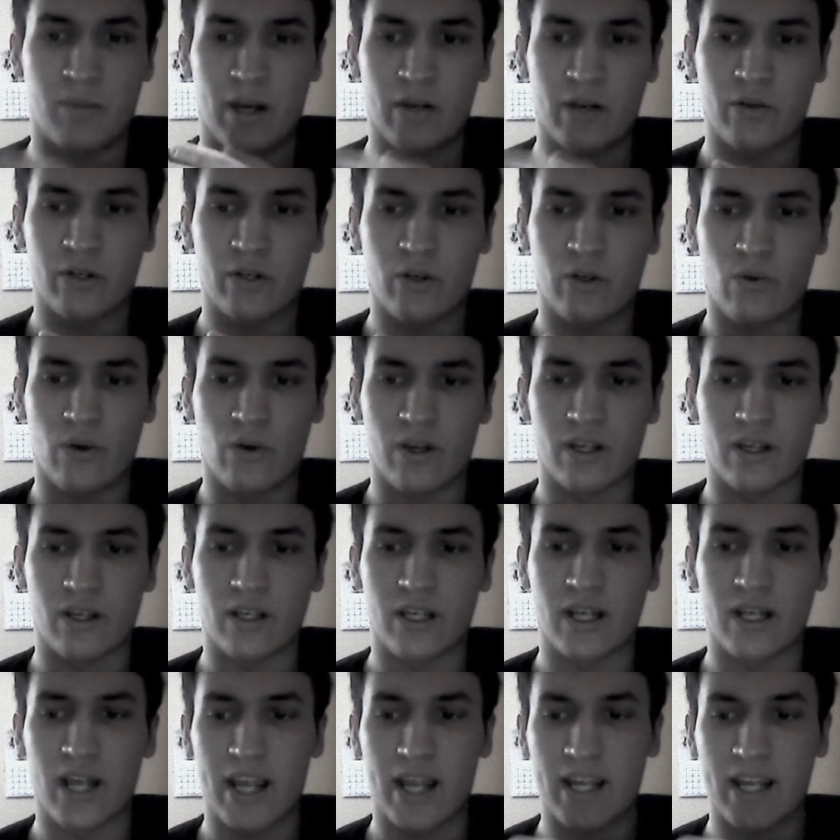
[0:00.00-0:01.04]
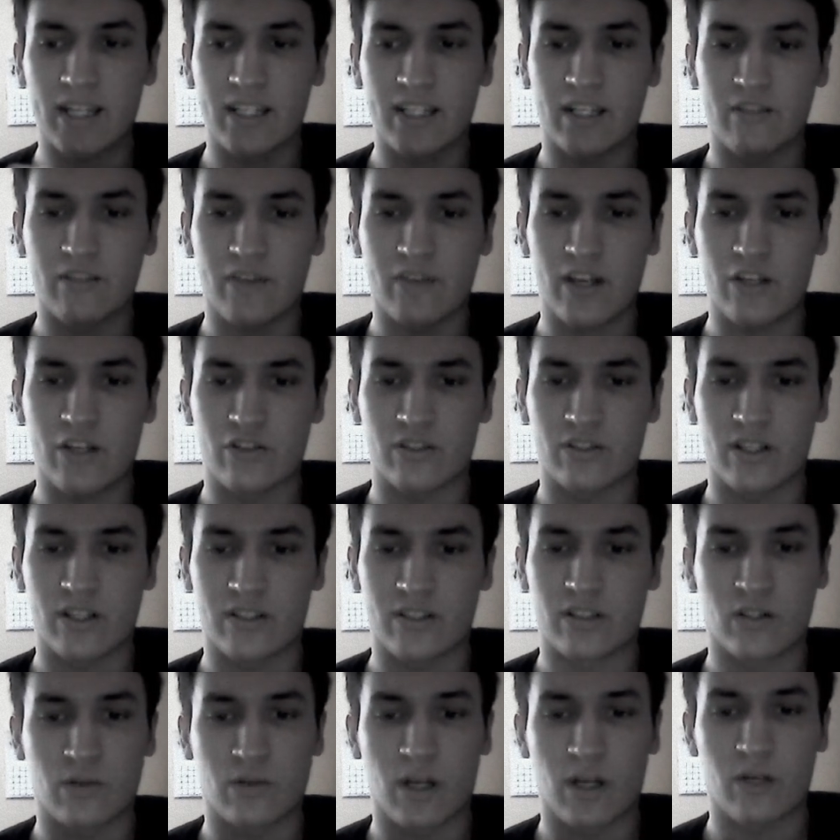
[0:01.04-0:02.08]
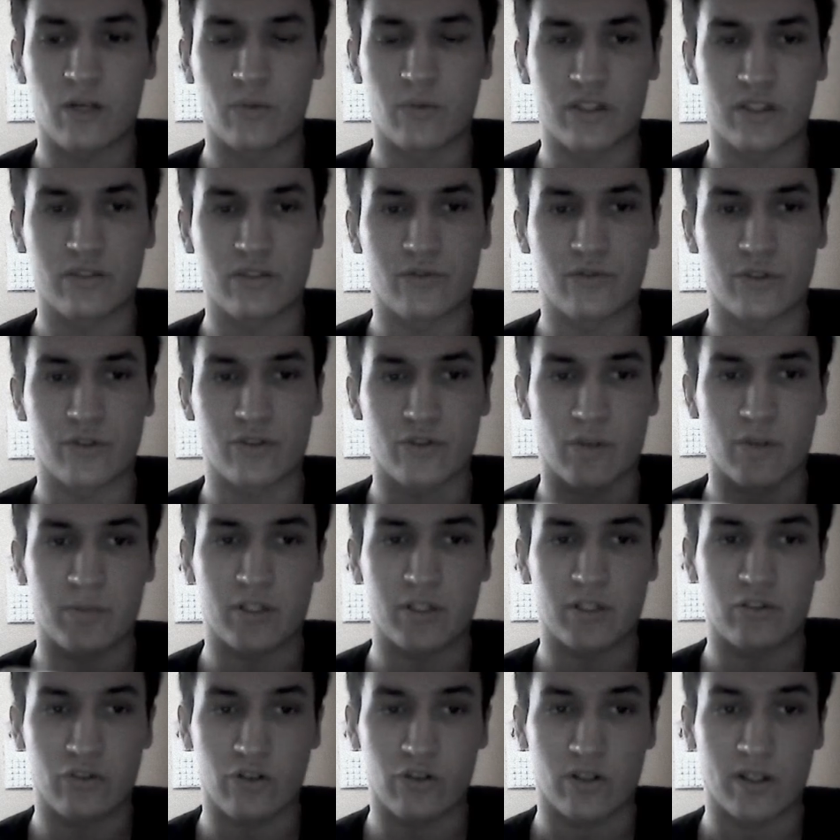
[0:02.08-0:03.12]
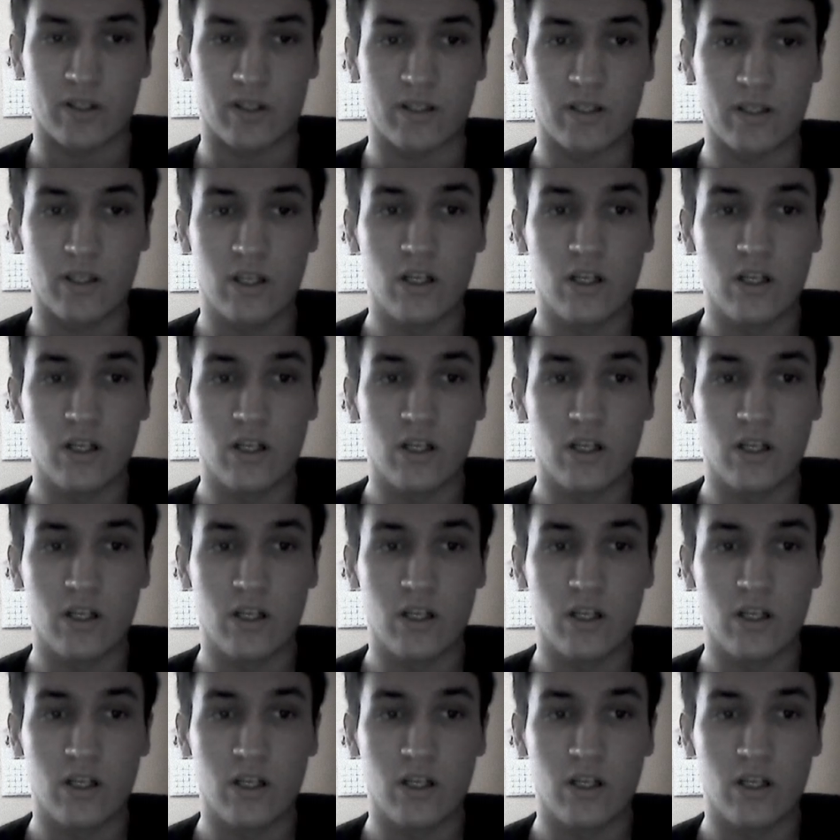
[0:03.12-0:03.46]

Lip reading: paranoia, and alien invasion as the groundworks for his gripping journey,